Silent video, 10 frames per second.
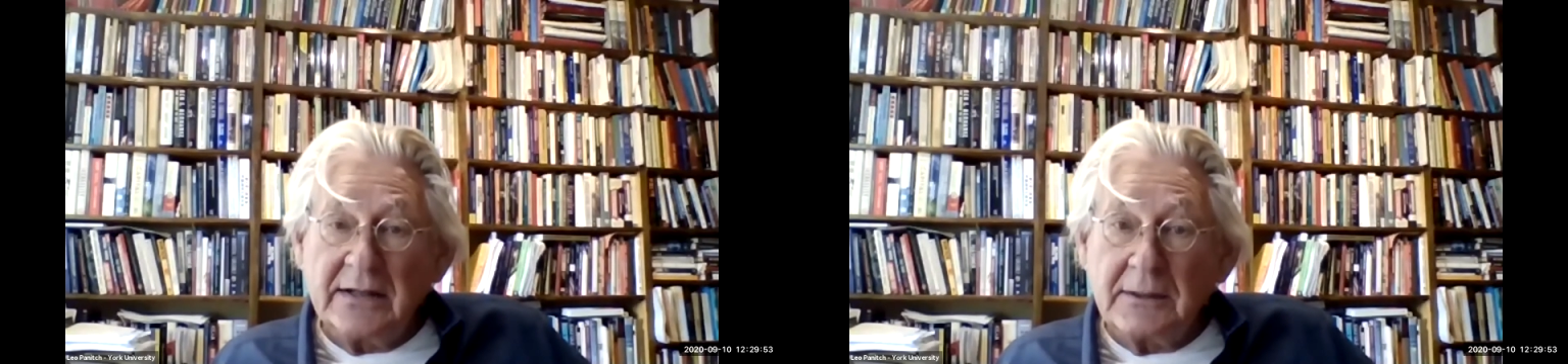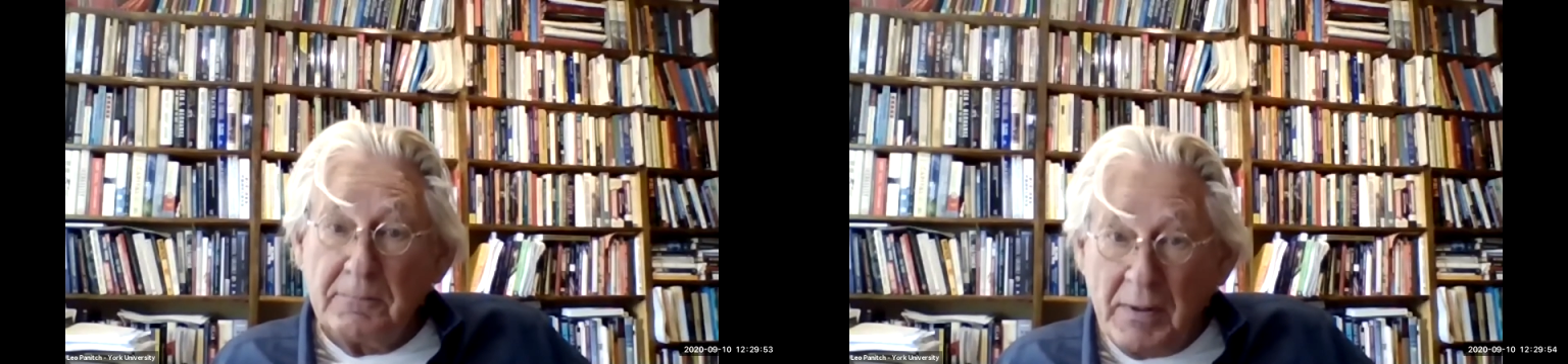
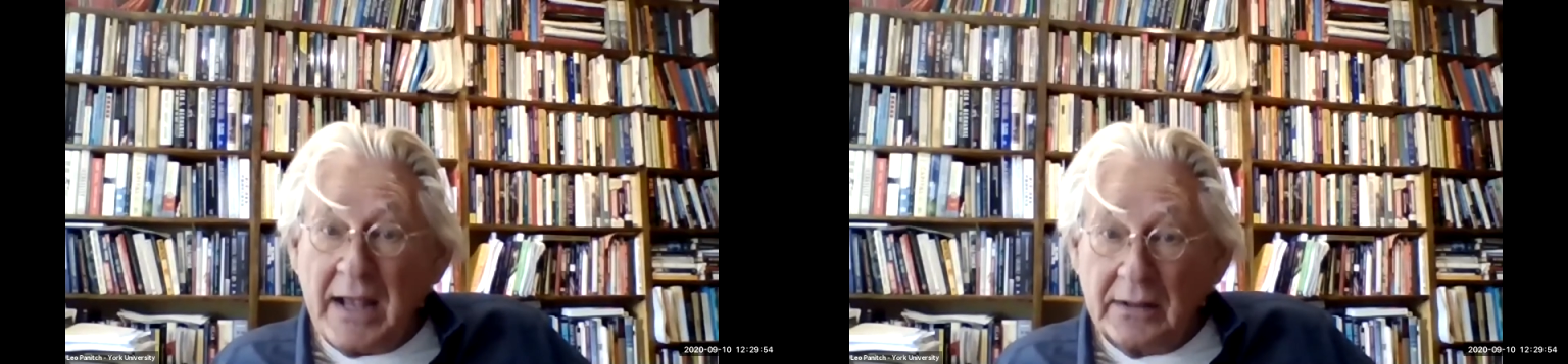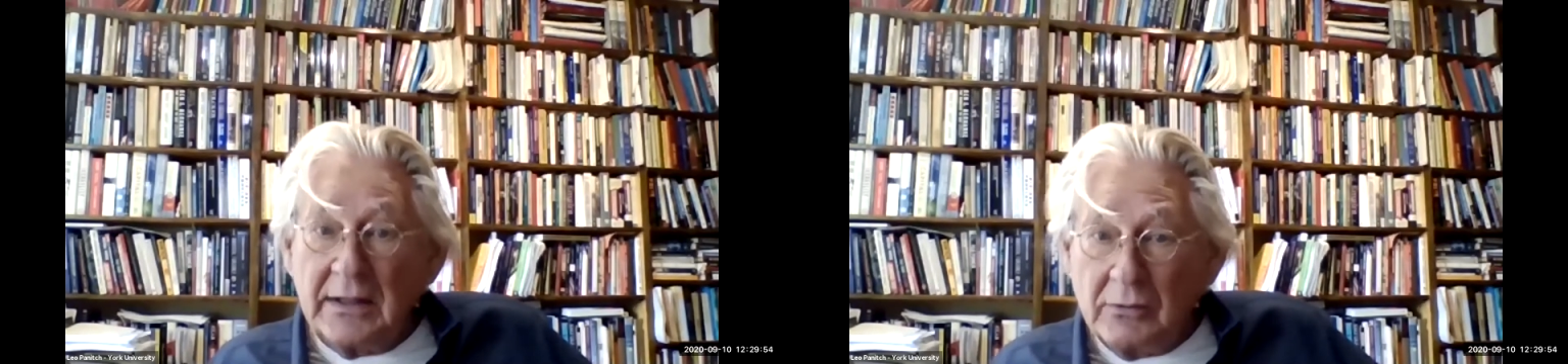to
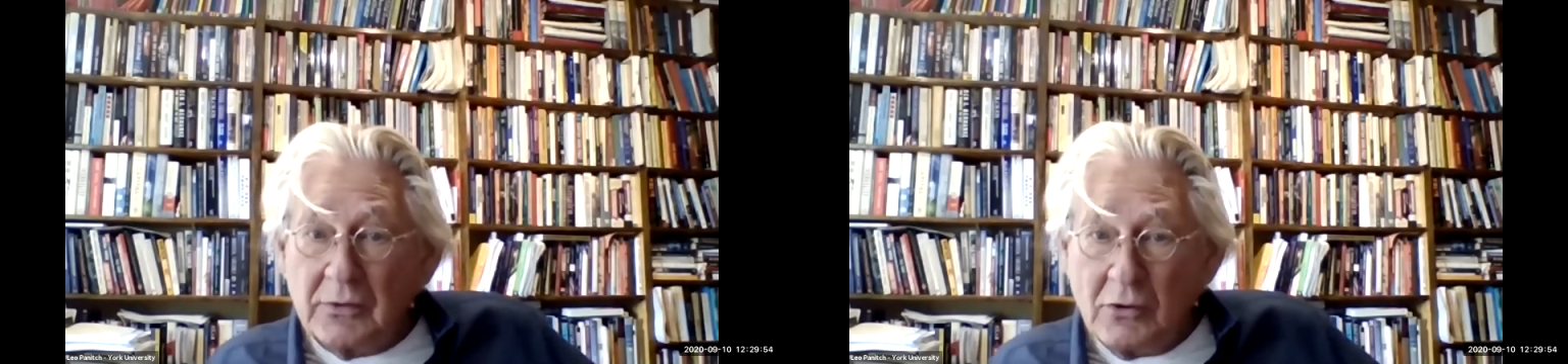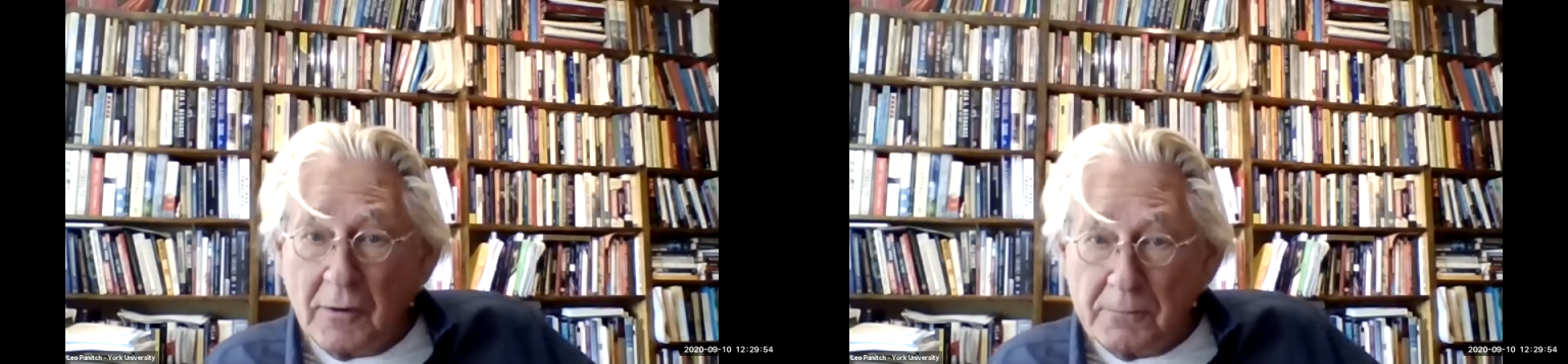bail out
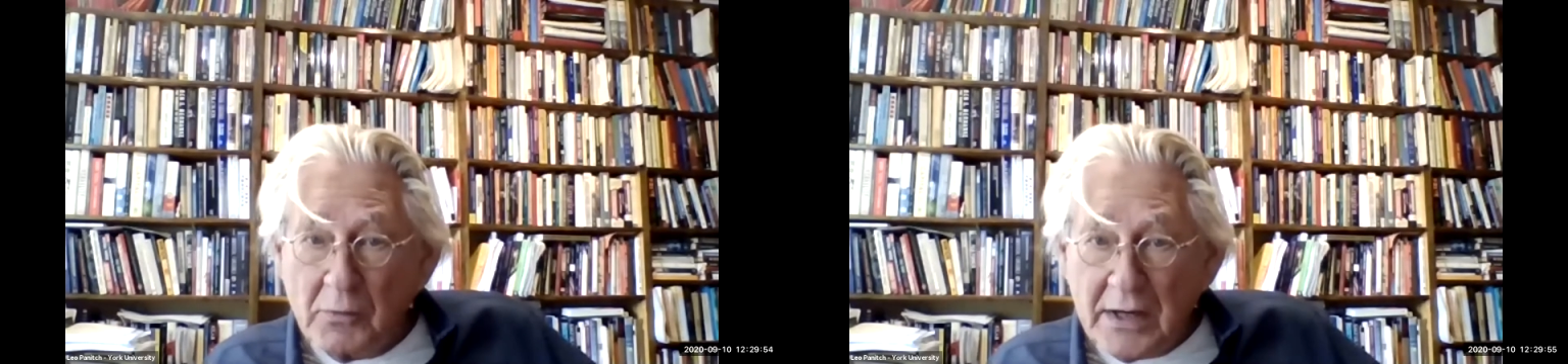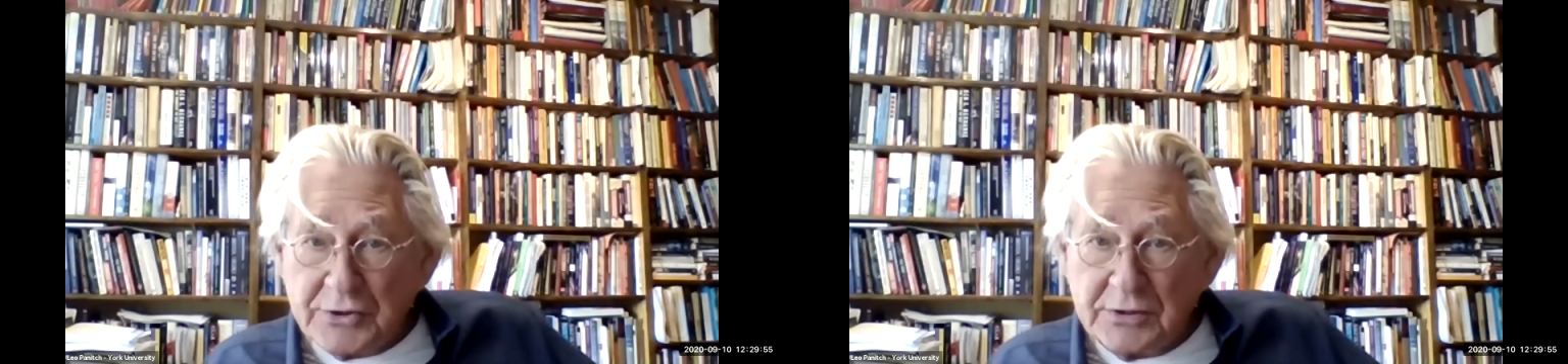
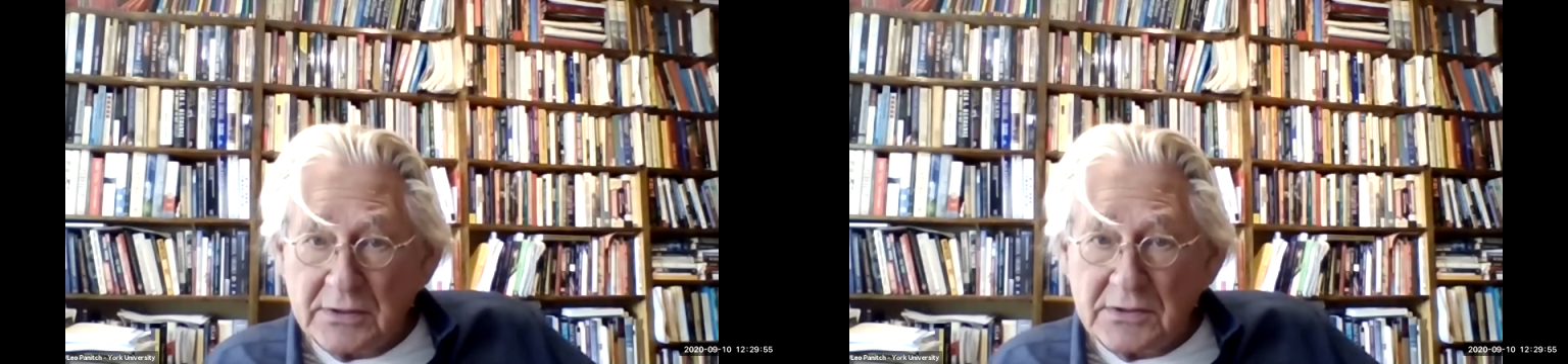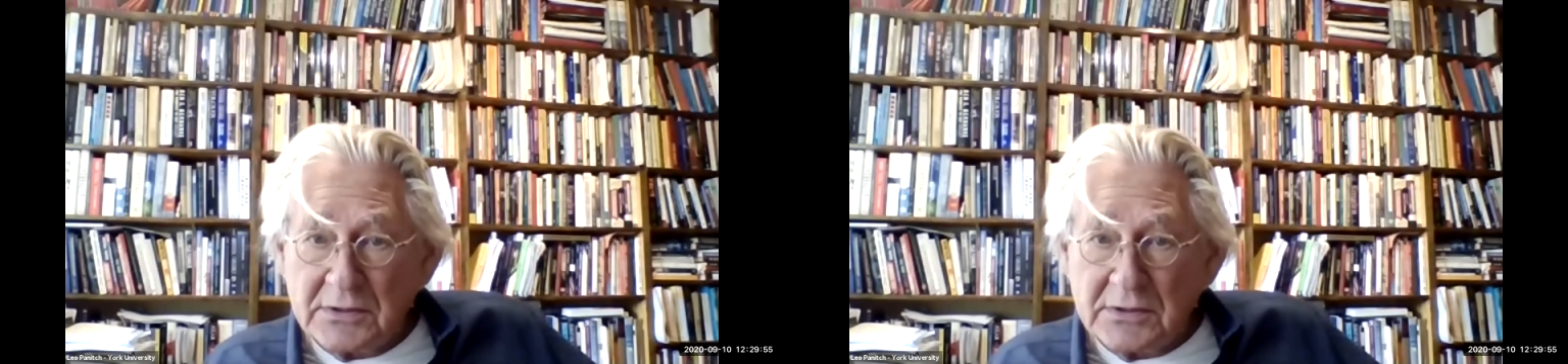corporations.